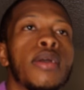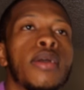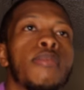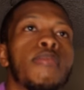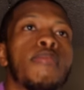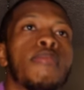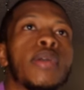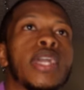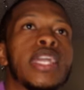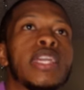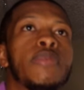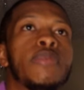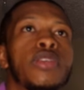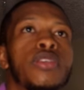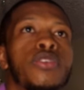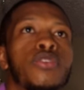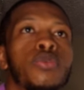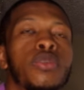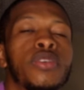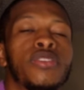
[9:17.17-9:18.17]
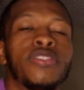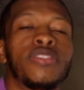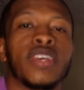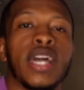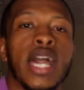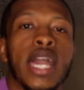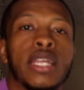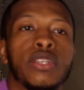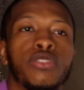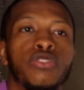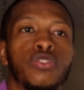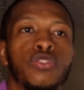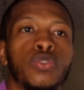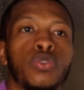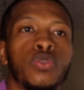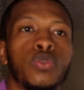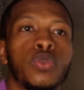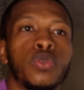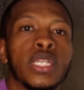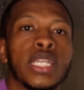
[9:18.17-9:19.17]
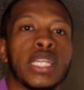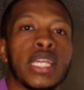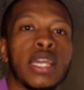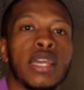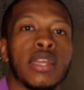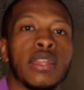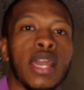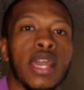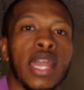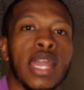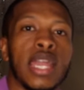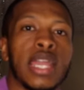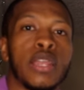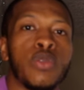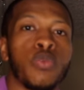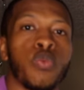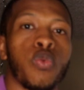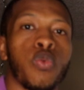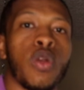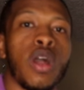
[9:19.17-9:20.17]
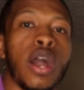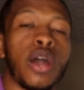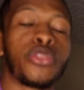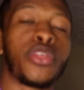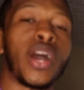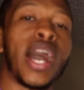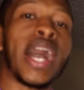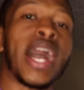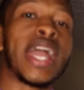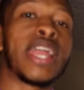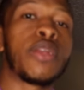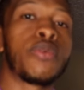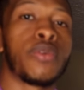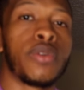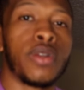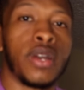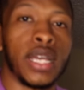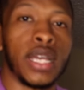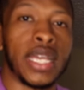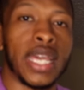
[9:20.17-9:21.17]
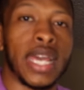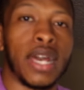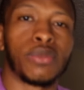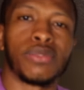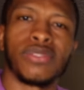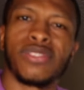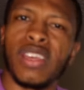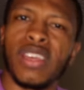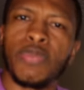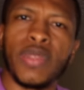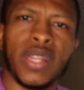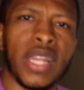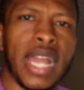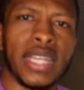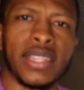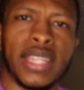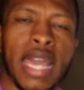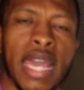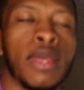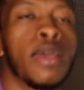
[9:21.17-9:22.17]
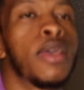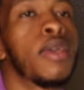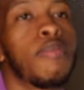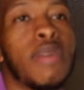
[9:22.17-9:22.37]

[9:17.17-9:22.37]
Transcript: Maybe you decided to get a Roth IRA account, something like that.